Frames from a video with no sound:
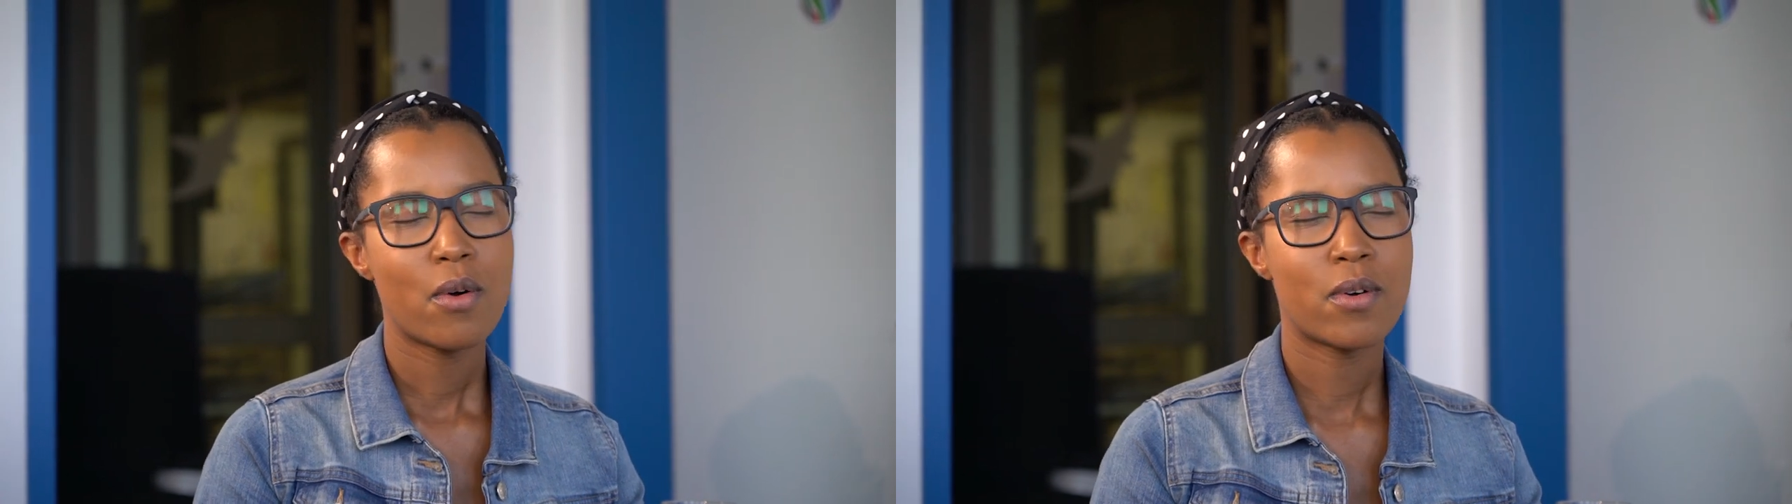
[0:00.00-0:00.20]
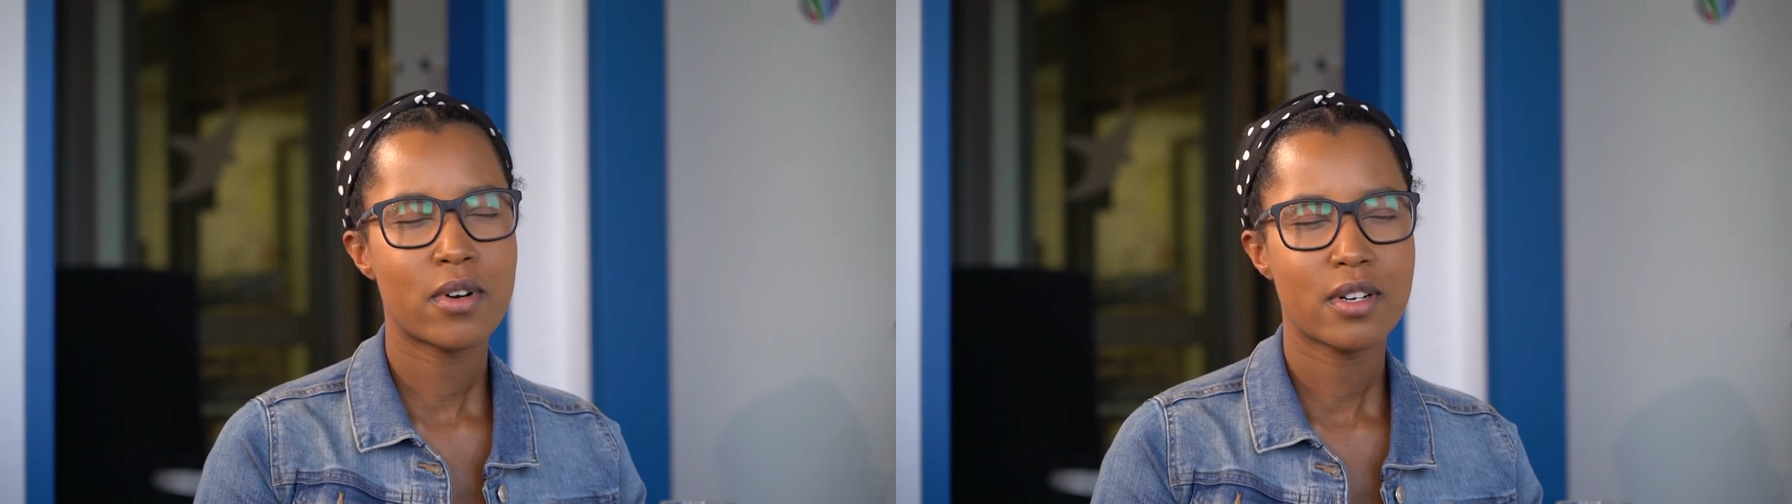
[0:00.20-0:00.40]

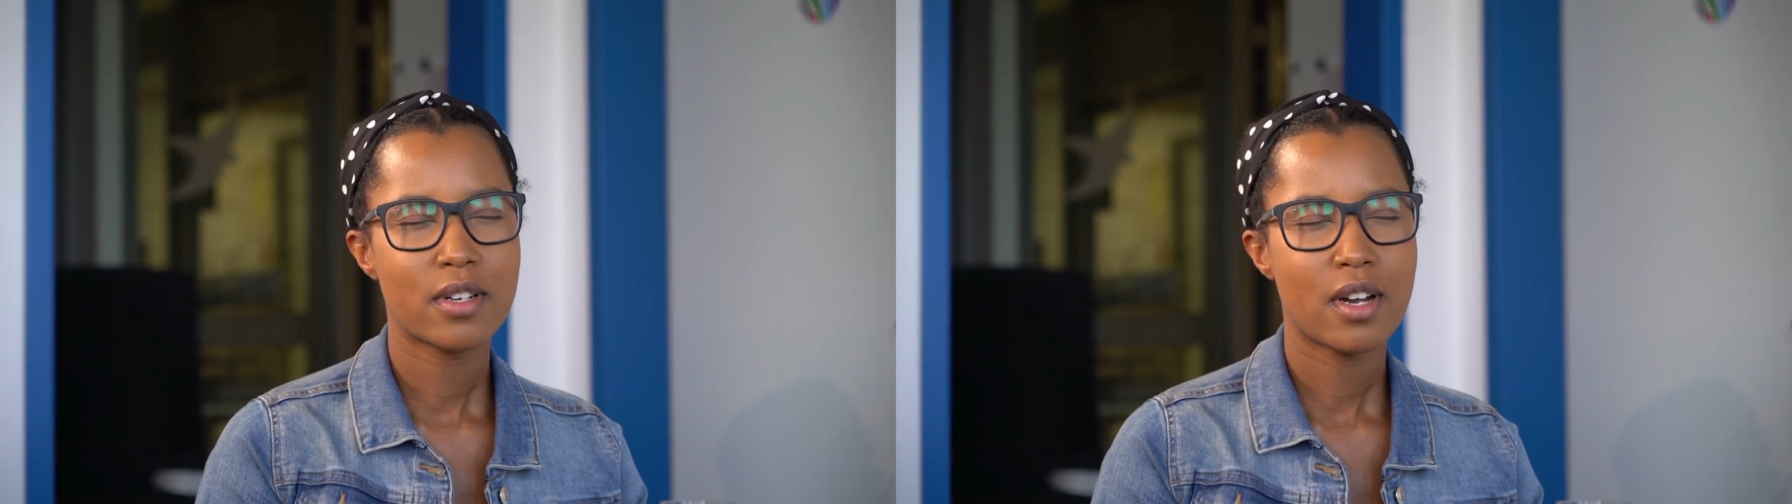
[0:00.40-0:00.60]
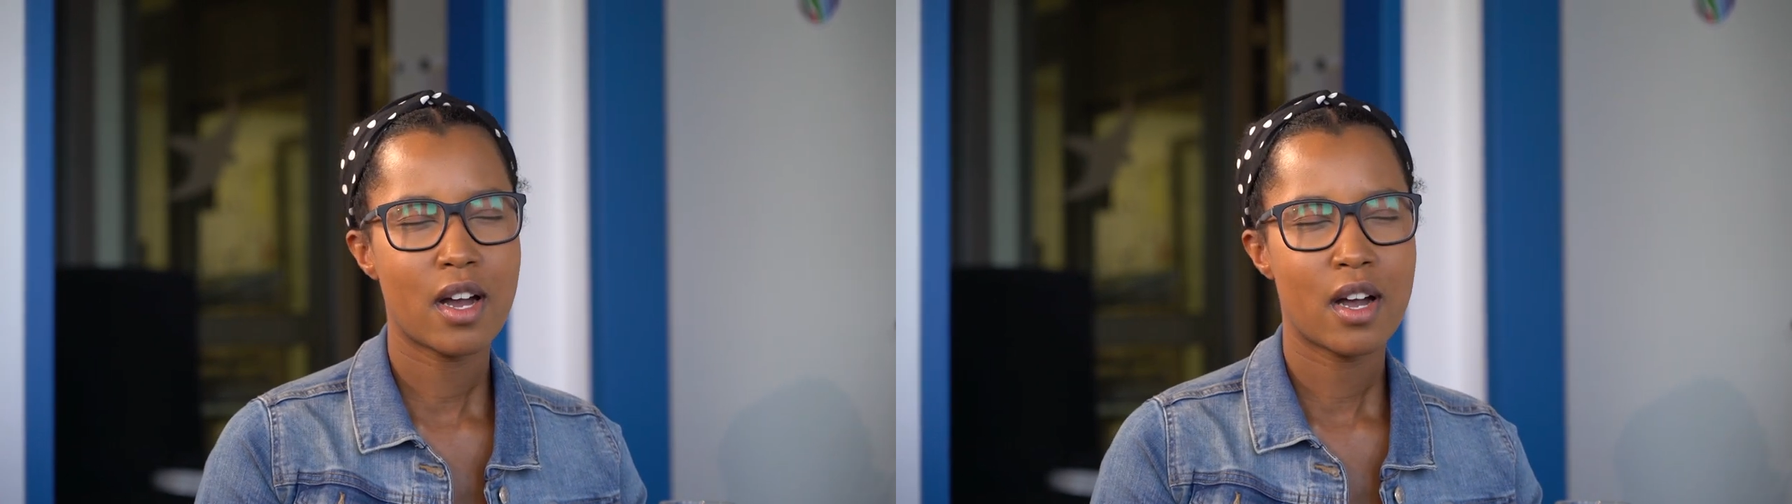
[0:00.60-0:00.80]

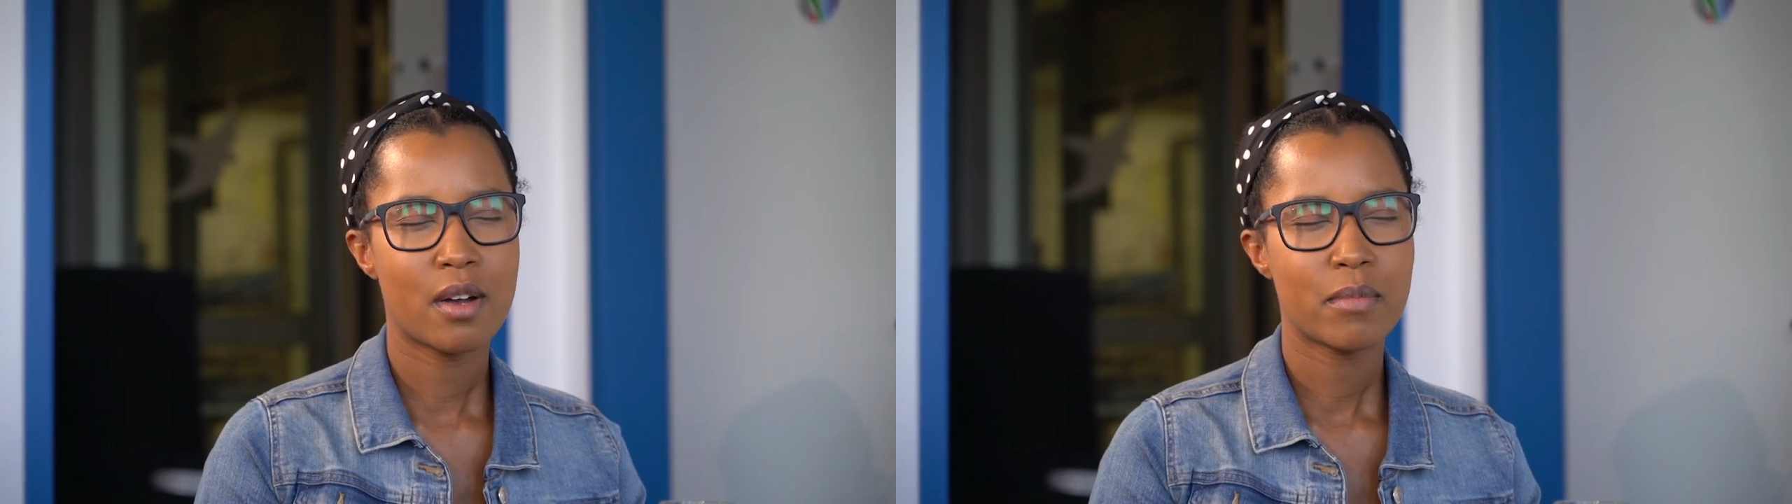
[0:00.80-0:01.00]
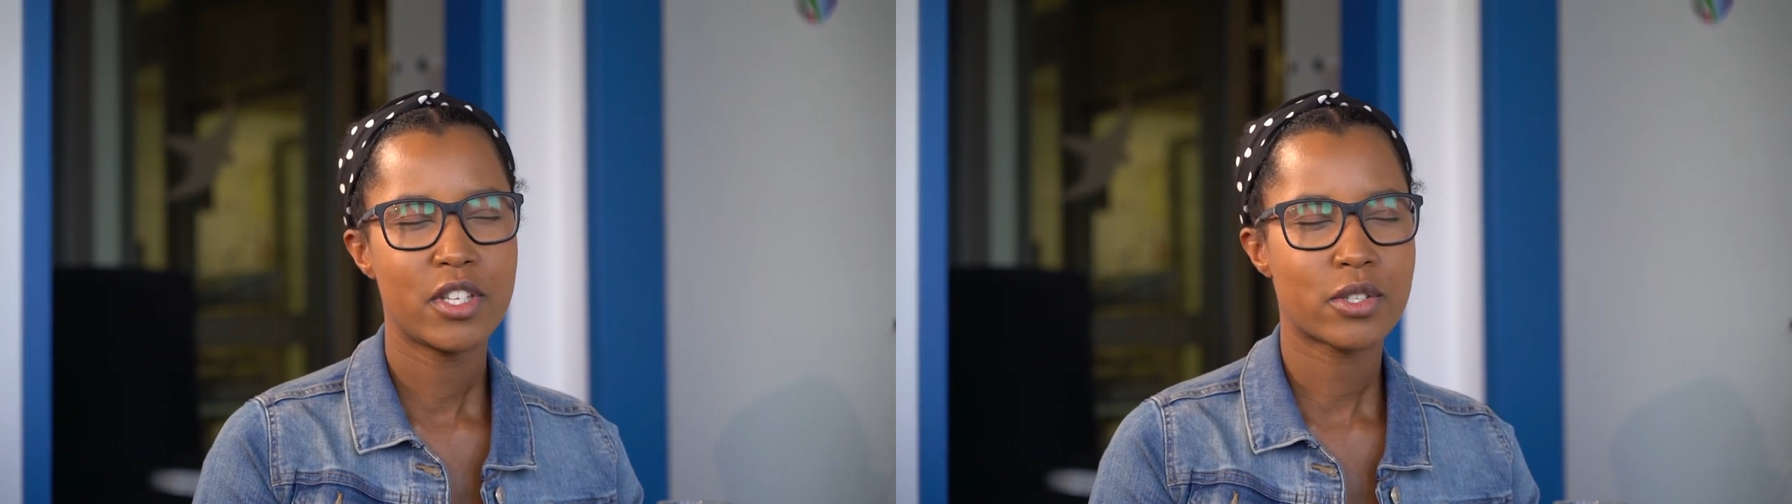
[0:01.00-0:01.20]
or
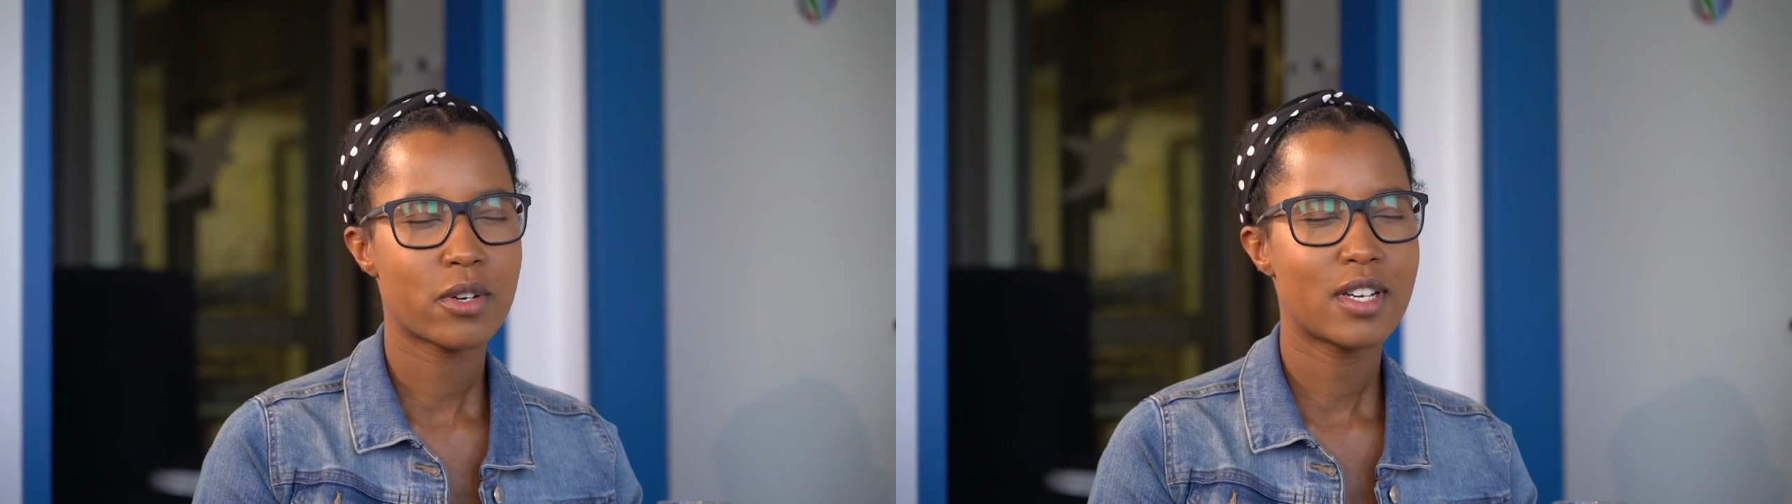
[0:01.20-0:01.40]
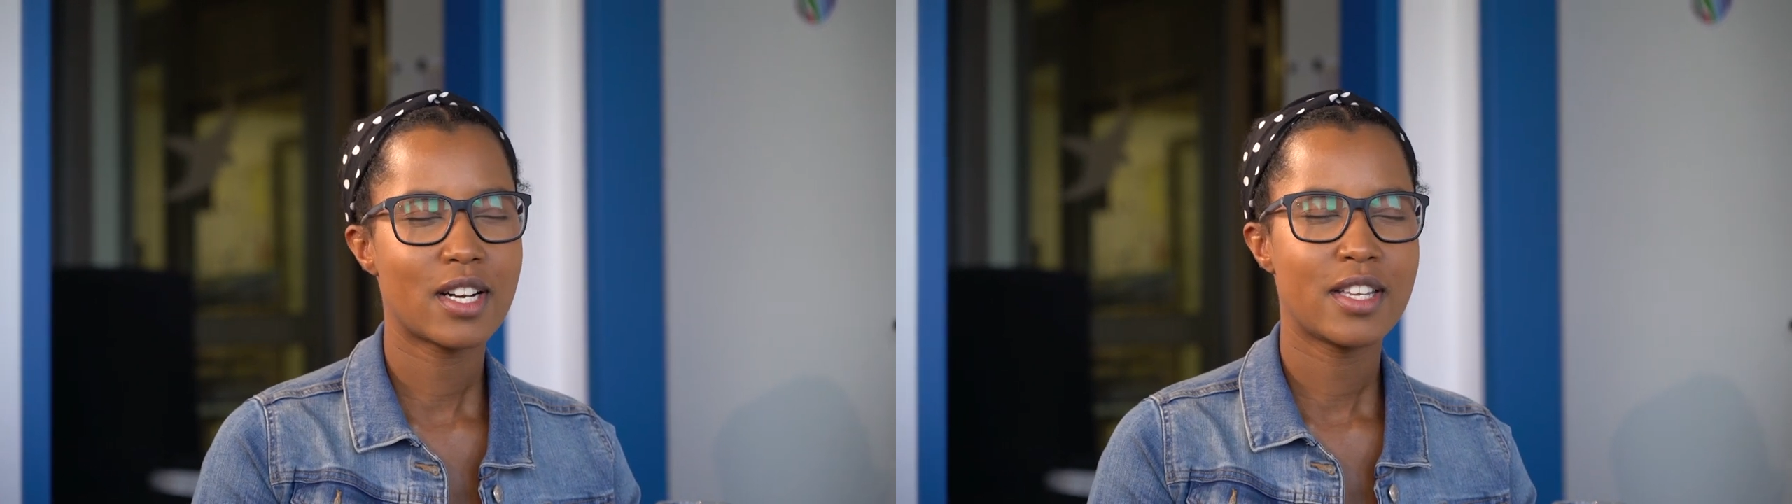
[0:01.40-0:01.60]

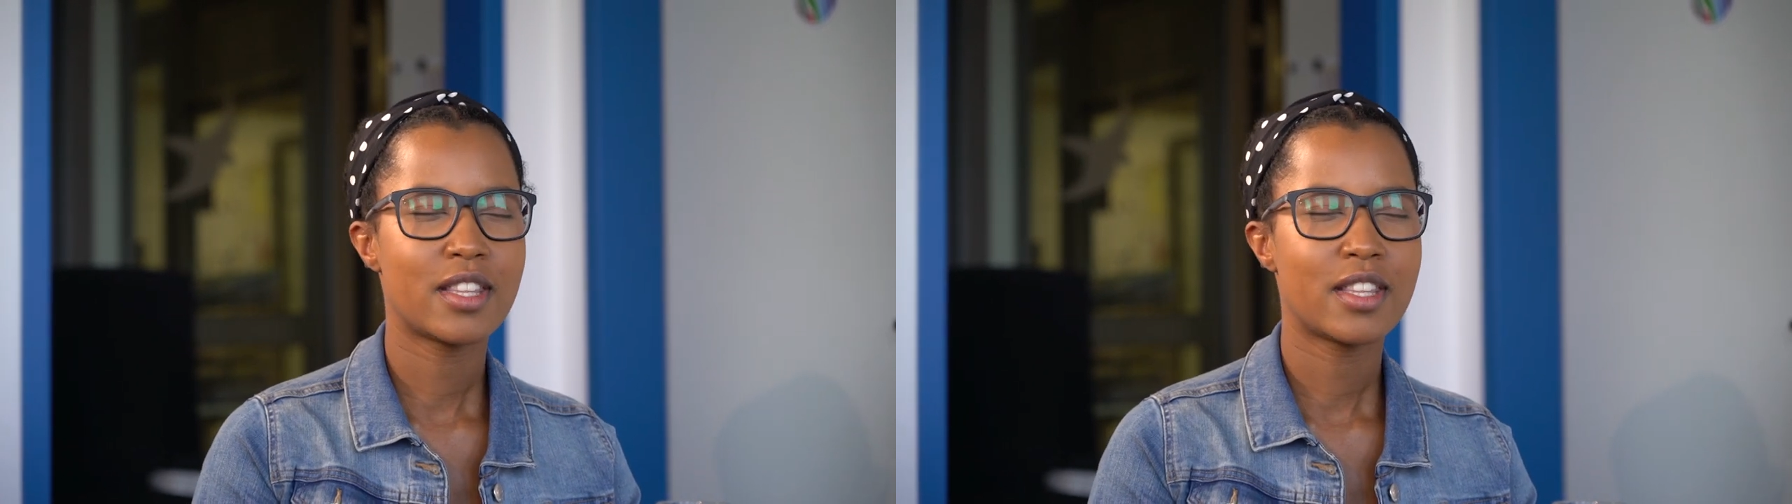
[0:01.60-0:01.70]
historically